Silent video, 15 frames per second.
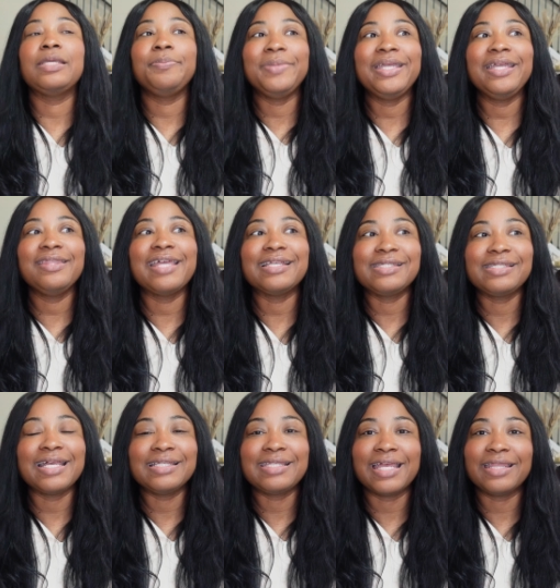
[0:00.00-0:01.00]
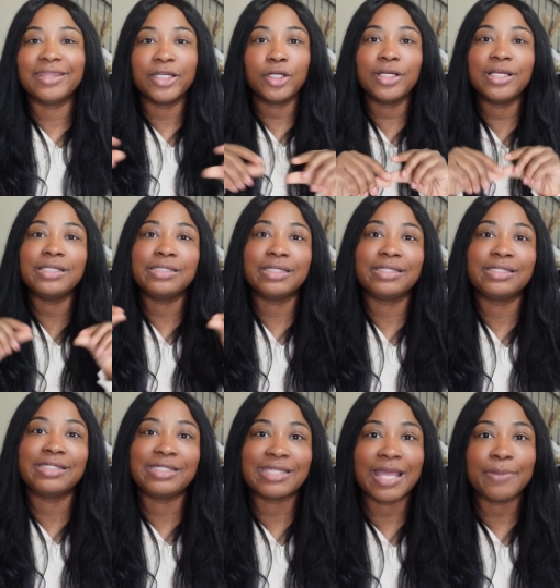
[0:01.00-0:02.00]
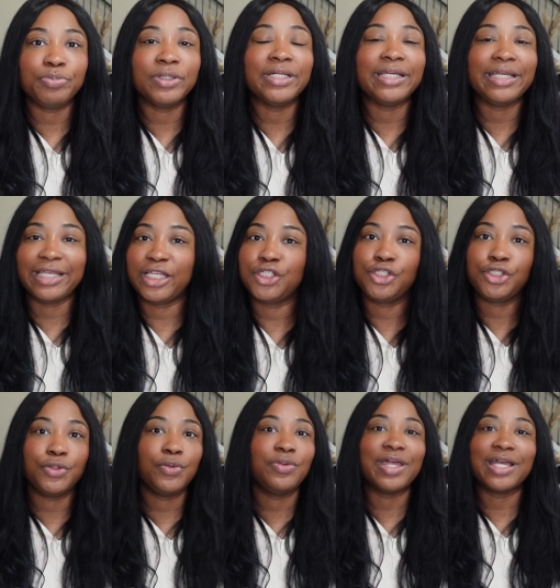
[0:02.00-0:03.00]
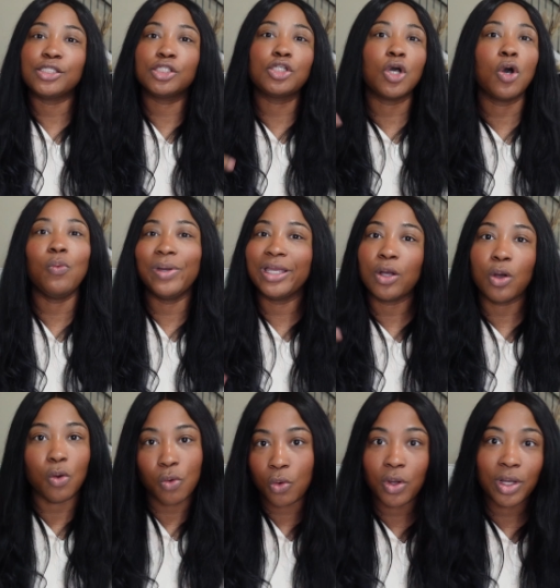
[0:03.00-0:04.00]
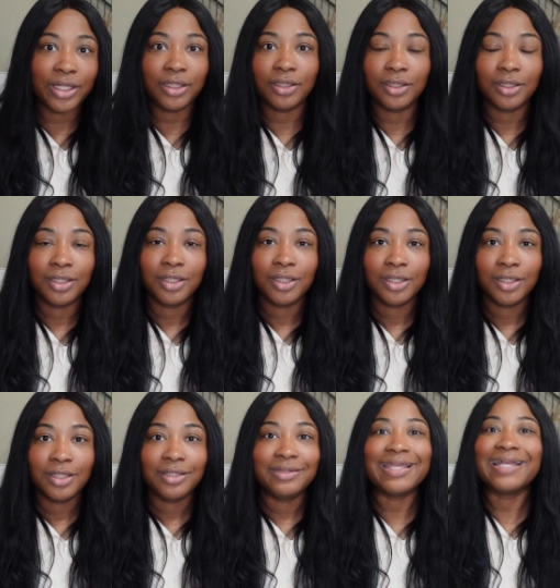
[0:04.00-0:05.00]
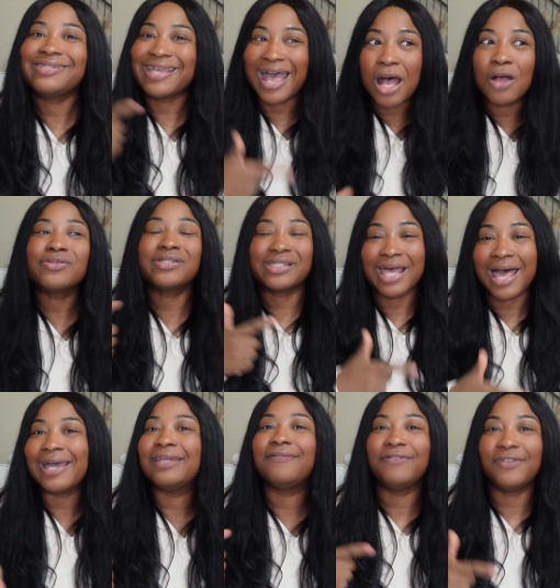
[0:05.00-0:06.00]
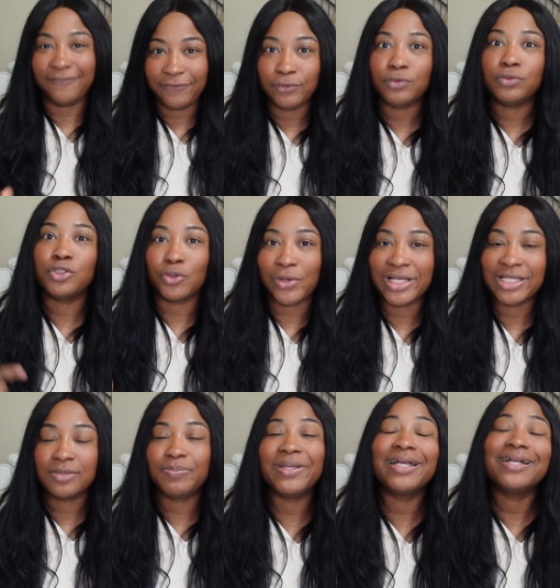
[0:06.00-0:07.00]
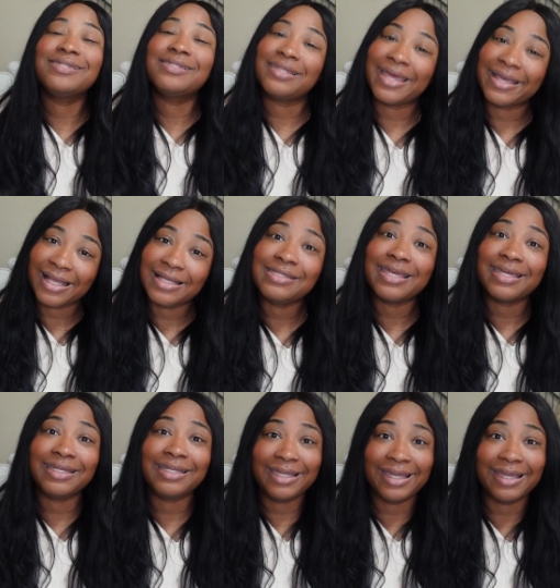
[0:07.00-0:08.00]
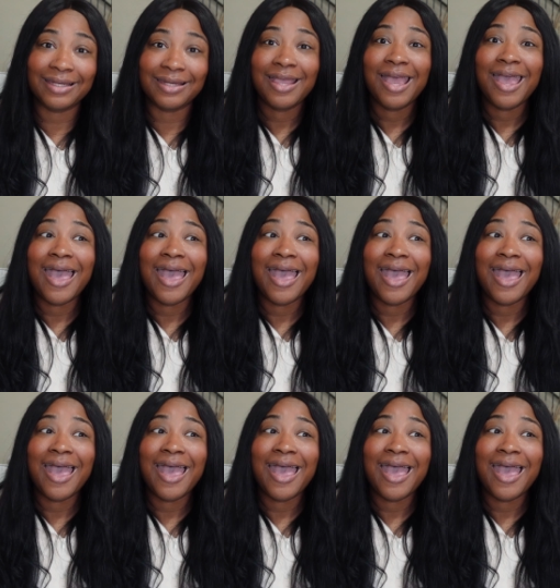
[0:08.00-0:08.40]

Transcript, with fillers: to me, that says that there is a separate issue that's going on that's outside of the food choice. Because, like I said again,